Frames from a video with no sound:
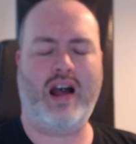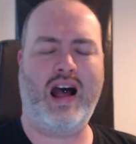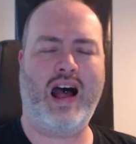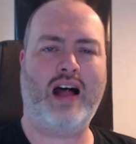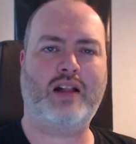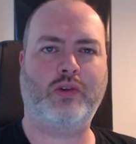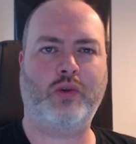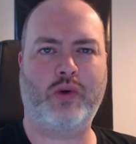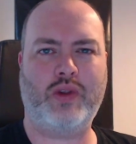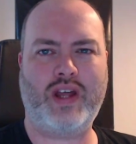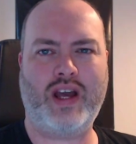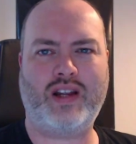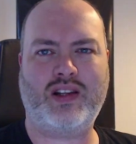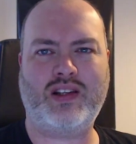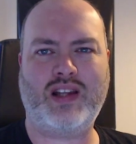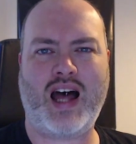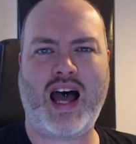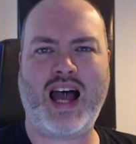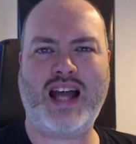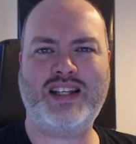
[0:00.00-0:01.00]
Hello there
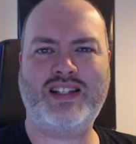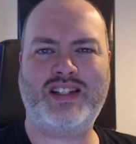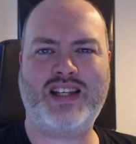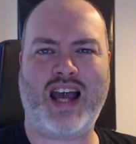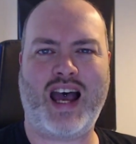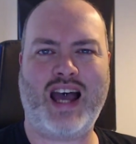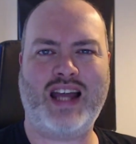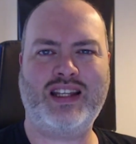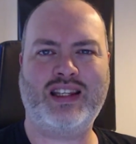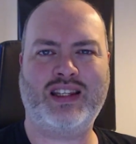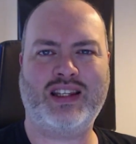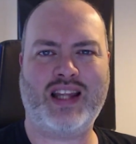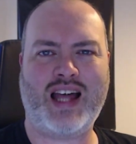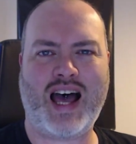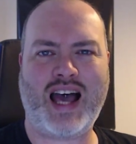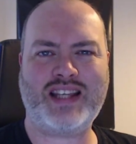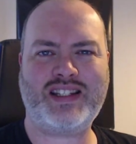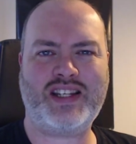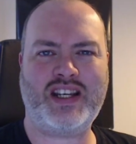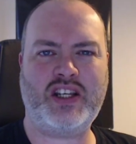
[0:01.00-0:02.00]
lads and
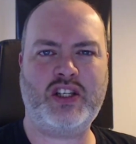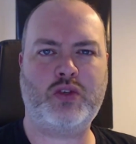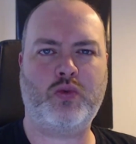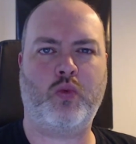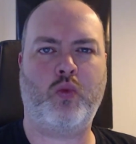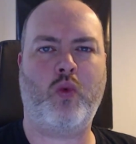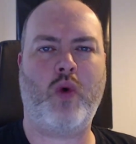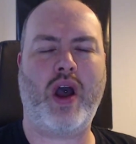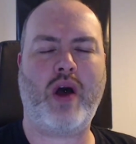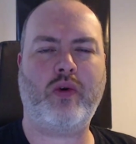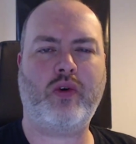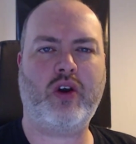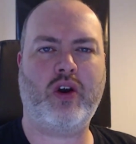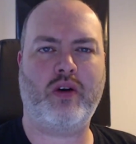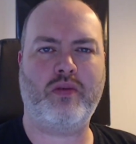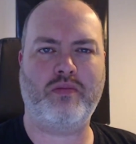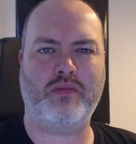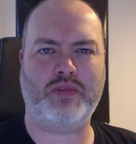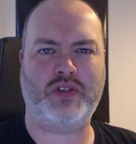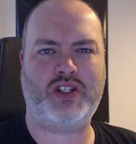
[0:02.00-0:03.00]
lassies,
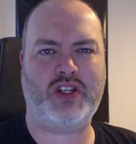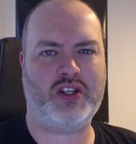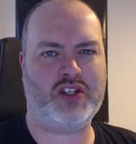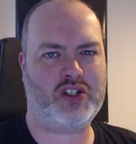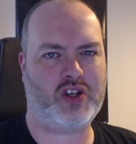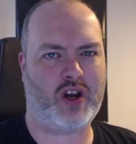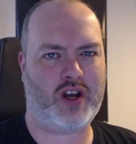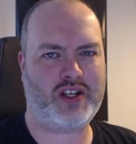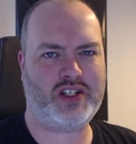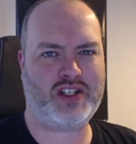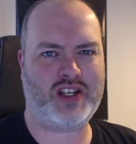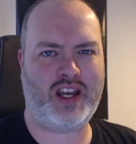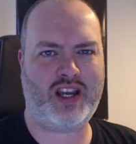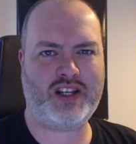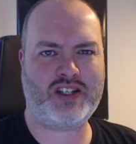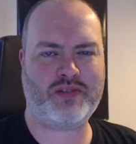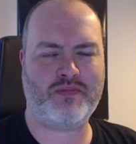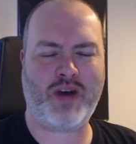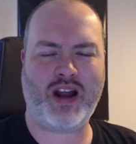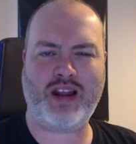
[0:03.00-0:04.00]
welcome to Scottish
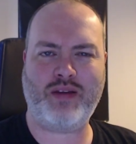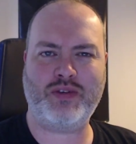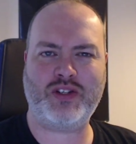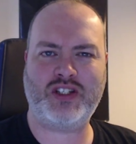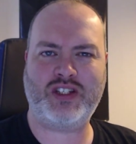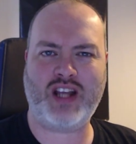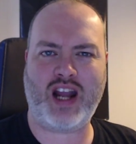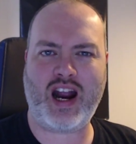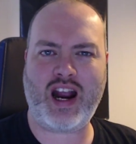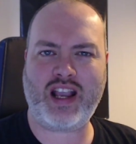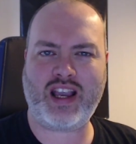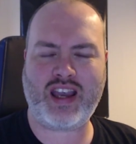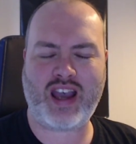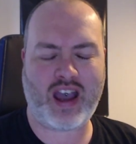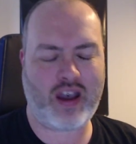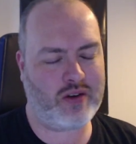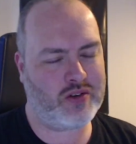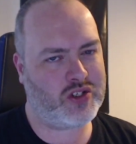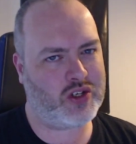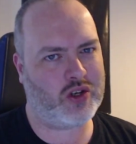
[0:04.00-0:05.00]
Geeks, my name is Derek,
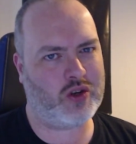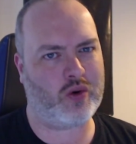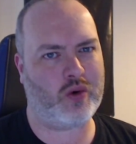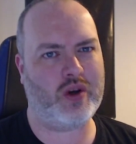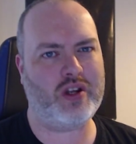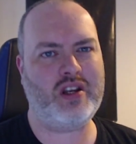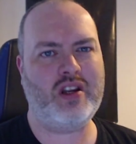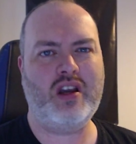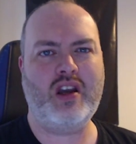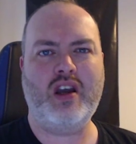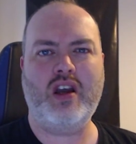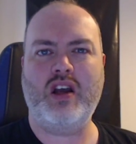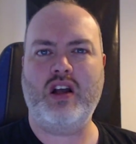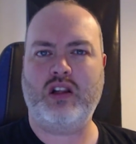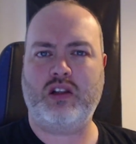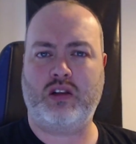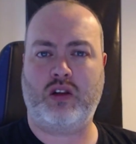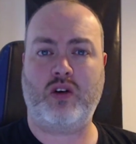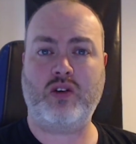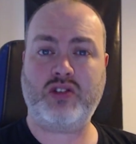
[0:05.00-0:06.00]
how's it going?
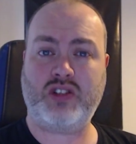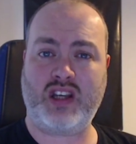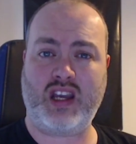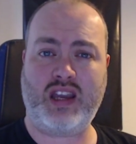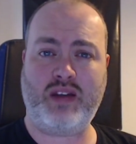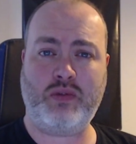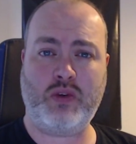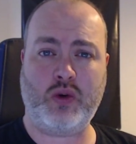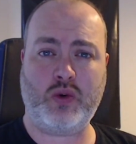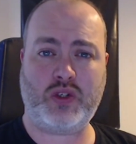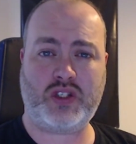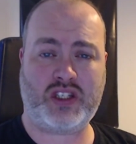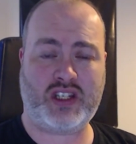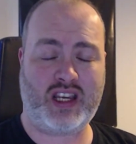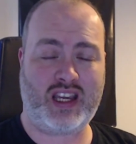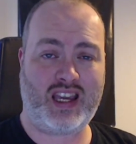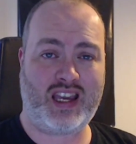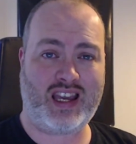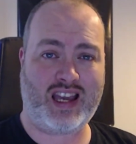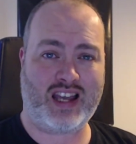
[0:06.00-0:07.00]
Long time no
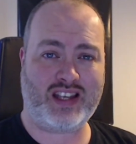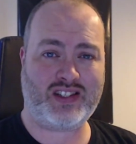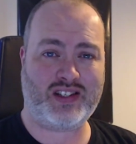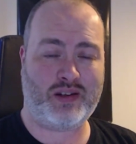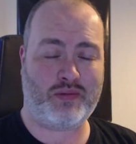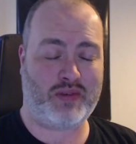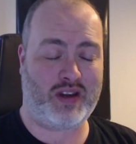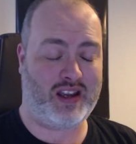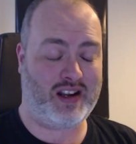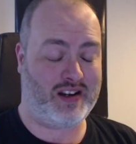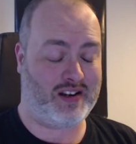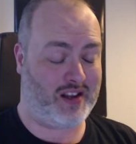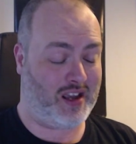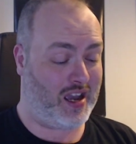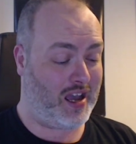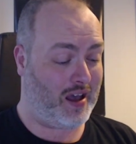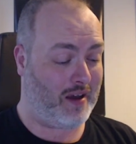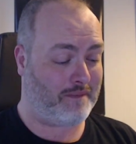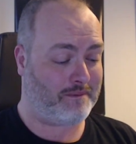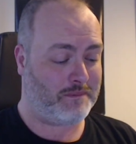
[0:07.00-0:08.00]
see, hasn't it been?
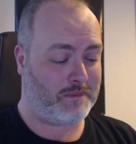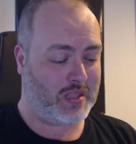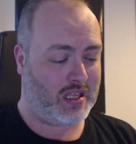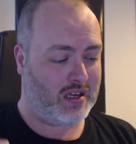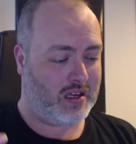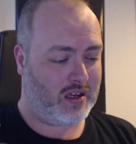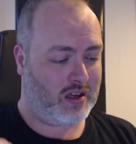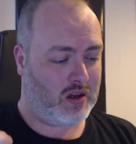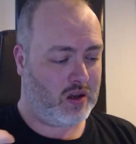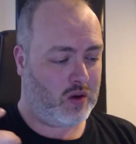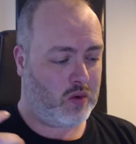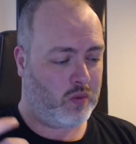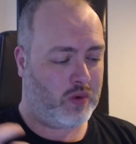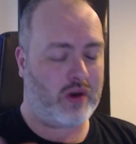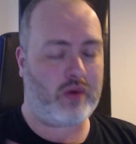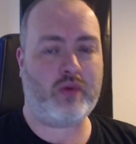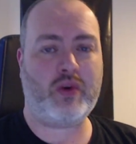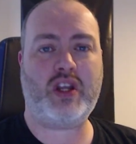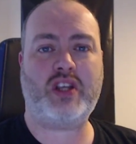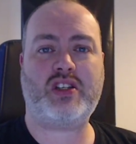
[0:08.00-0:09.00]
Yeah.
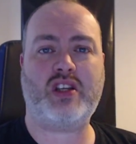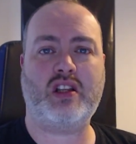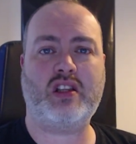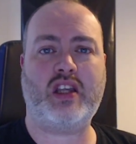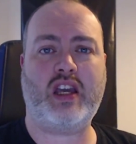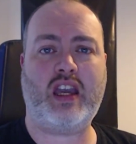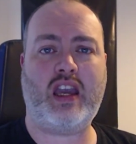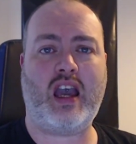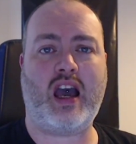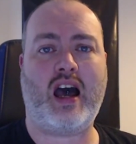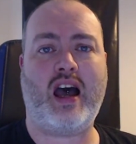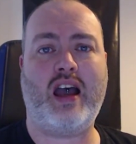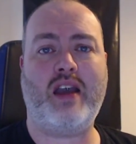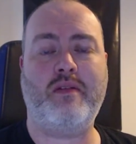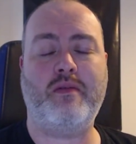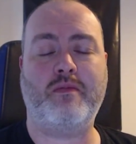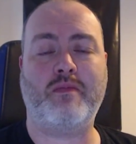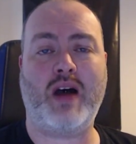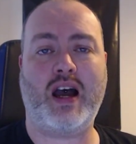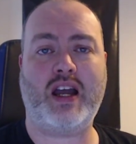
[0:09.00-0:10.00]
Well recently I
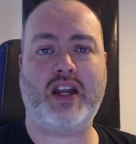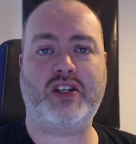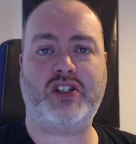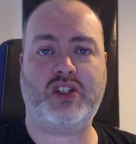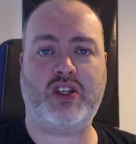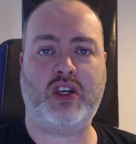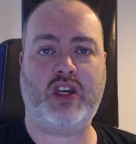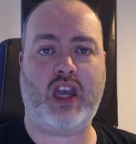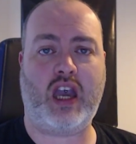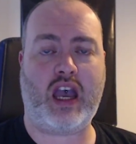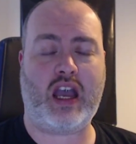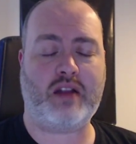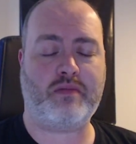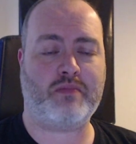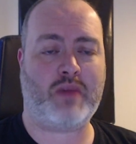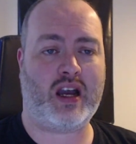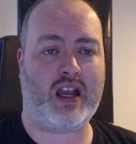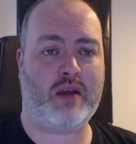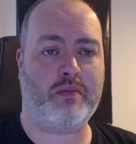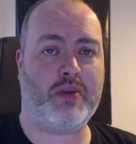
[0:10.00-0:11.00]
managed to get
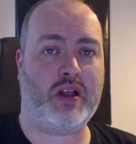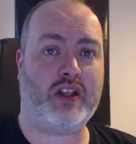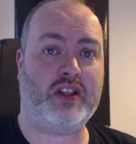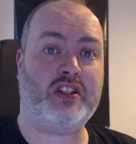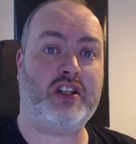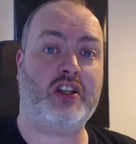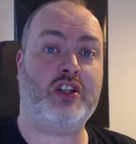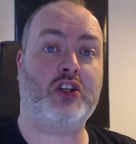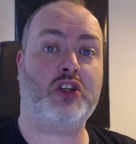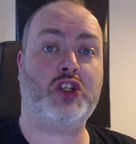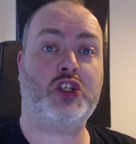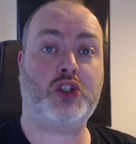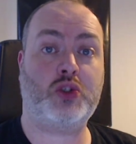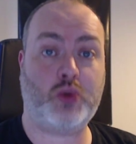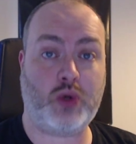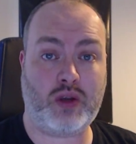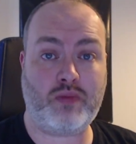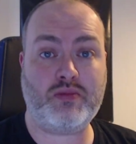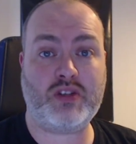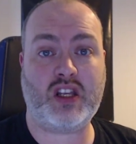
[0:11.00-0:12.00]
my ability to
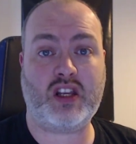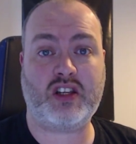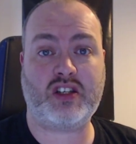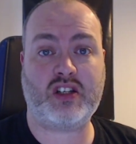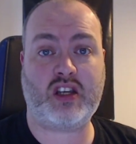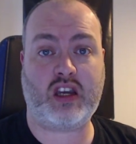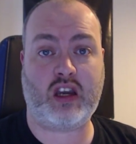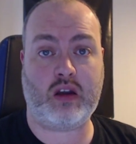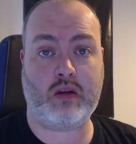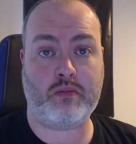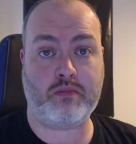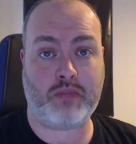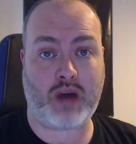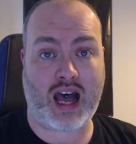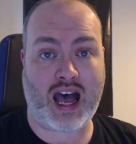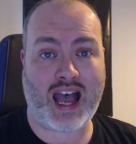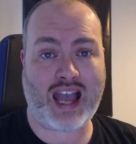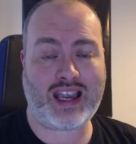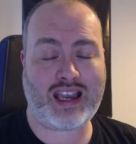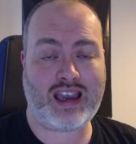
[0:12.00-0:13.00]
stream to this account
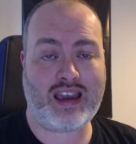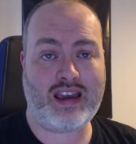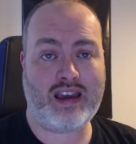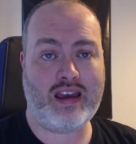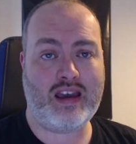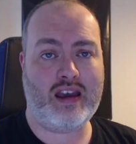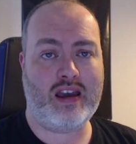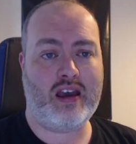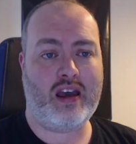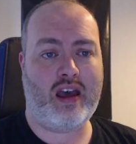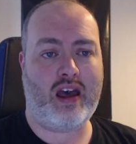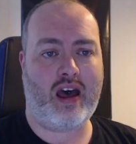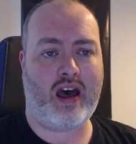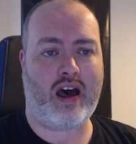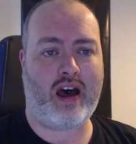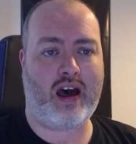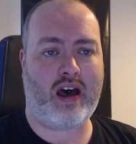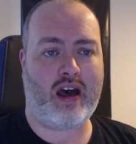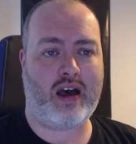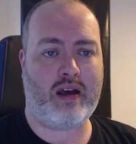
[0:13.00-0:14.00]
back
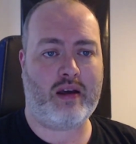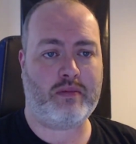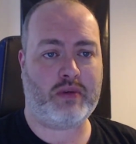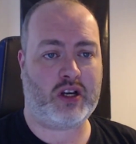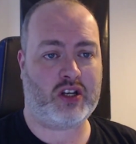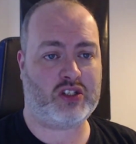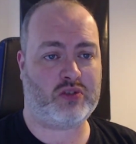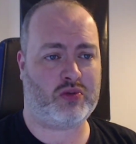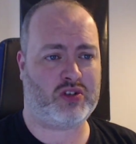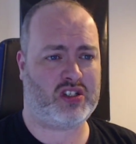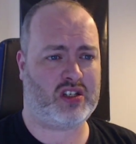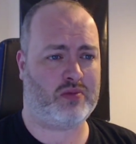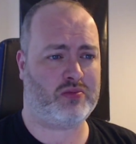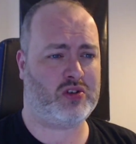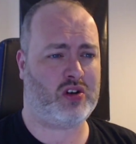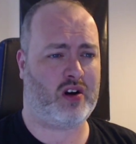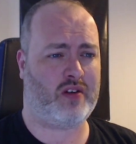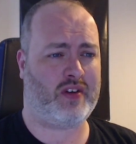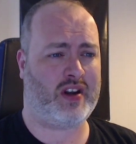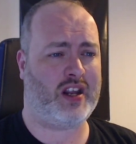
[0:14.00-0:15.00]
uh, because there was some
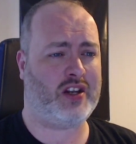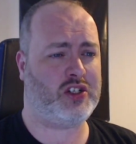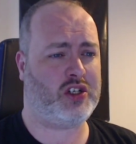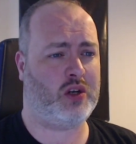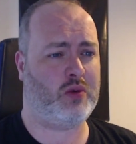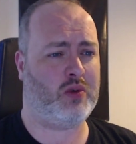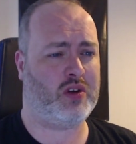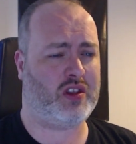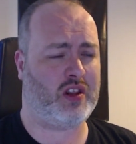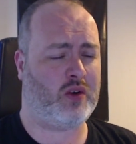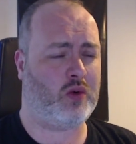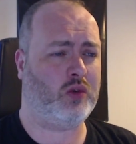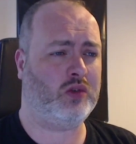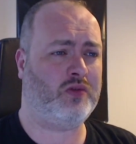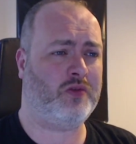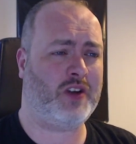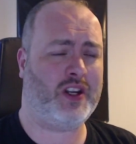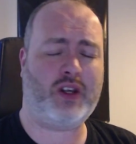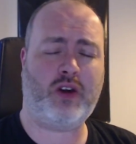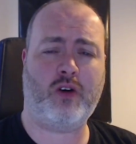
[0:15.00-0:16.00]
sort of an issue with an old
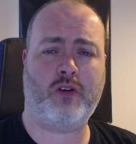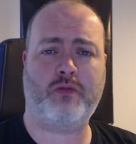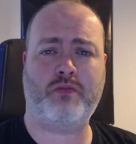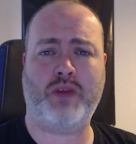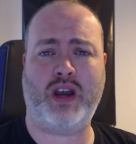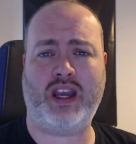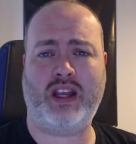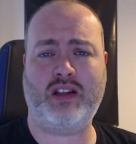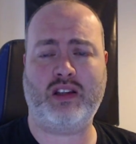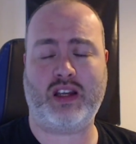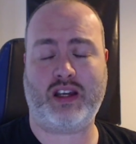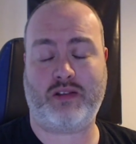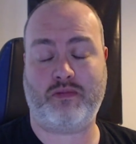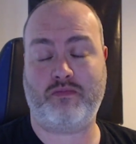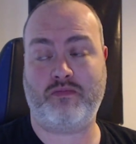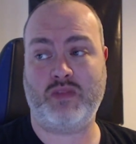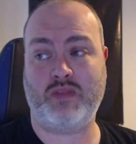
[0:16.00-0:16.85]
video of mine, like